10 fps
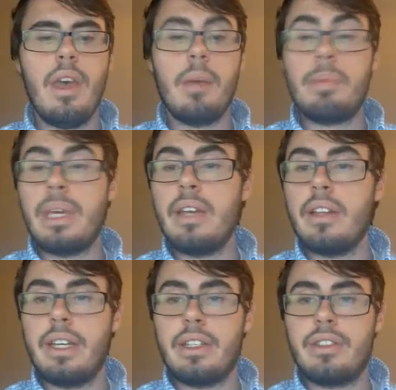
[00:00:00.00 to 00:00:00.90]

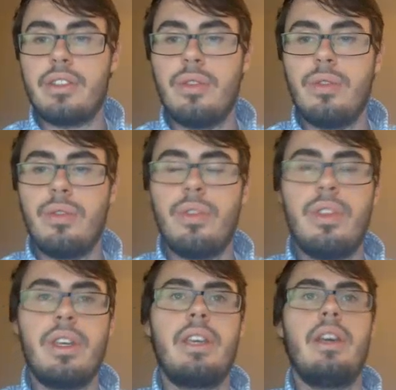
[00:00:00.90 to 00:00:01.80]
appealing to
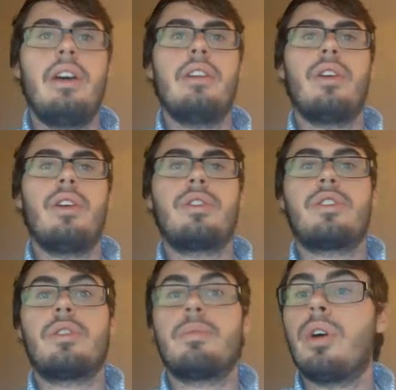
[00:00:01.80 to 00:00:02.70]
the
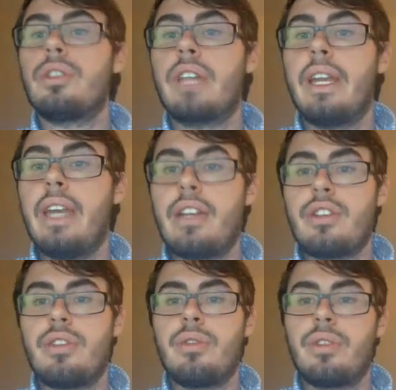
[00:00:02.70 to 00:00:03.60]
larger
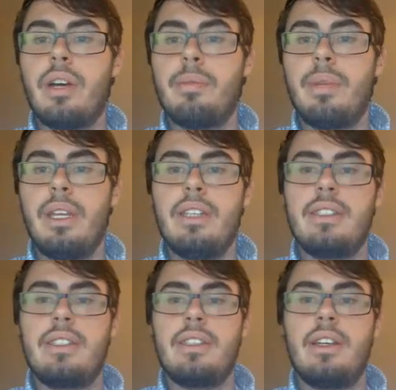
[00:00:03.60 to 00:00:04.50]
multinational
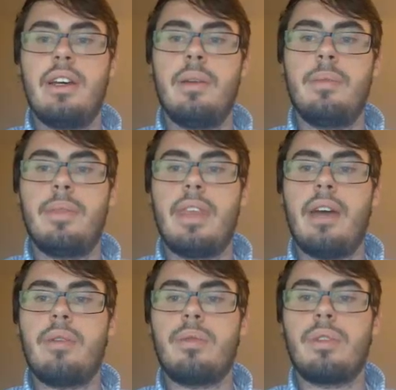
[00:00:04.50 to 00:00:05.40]
companies
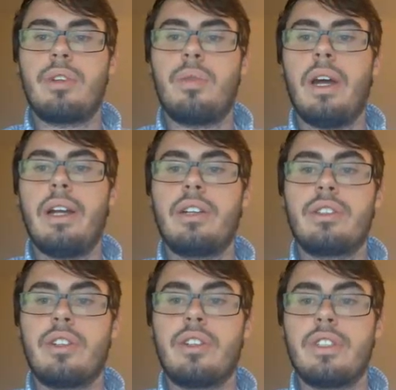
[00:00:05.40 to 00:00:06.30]
that require
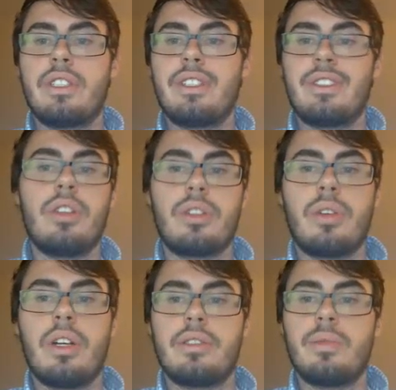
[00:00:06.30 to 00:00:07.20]
services all
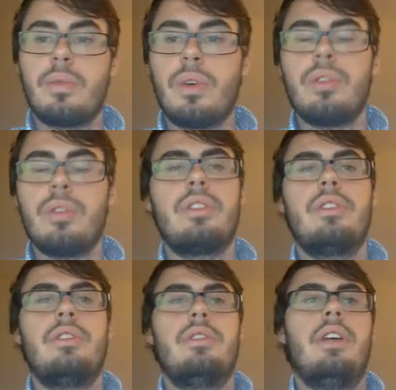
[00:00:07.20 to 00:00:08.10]
across the world
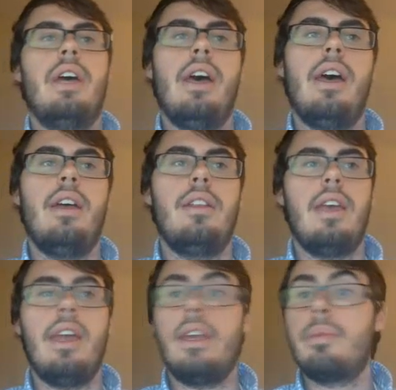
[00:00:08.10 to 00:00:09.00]
at
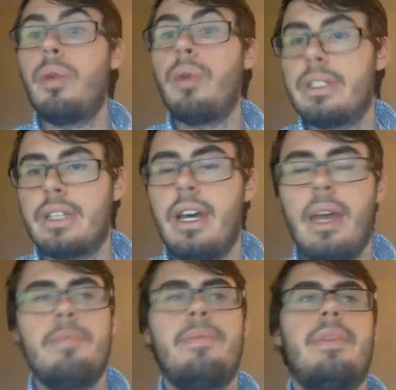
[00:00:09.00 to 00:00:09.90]
any point in time.